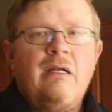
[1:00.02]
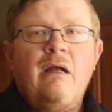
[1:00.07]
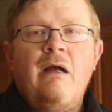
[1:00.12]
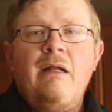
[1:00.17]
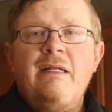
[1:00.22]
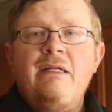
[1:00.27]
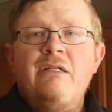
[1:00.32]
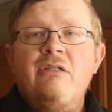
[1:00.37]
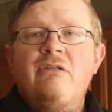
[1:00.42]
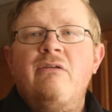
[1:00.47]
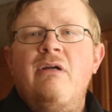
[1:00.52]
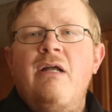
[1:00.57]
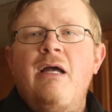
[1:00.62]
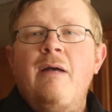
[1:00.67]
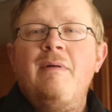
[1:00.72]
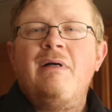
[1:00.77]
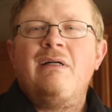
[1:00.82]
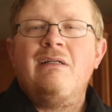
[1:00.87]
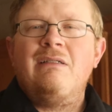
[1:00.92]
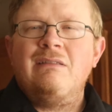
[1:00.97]
Now I need to
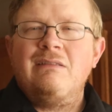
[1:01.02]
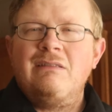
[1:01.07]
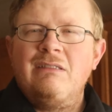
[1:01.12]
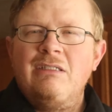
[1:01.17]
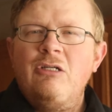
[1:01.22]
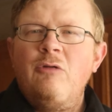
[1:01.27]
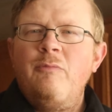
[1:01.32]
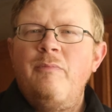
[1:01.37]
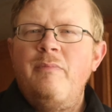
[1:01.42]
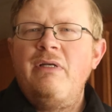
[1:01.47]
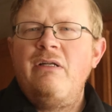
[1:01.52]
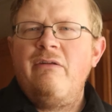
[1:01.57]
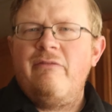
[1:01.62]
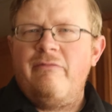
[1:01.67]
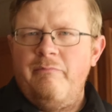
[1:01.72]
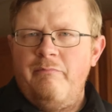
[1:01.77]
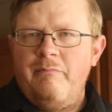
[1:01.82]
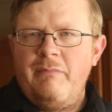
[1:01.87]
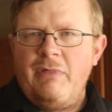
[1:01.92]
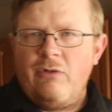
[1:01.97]
grab a little bit
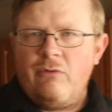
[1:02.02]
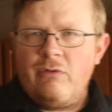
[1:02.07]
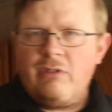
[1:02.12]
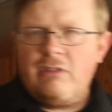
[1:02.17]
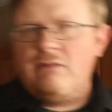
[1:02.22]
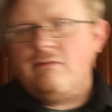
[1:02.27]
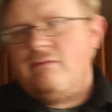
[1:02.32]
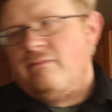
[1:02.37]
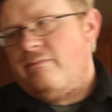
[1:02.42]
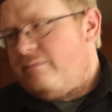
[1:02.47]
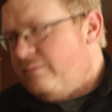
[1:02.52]
of milk.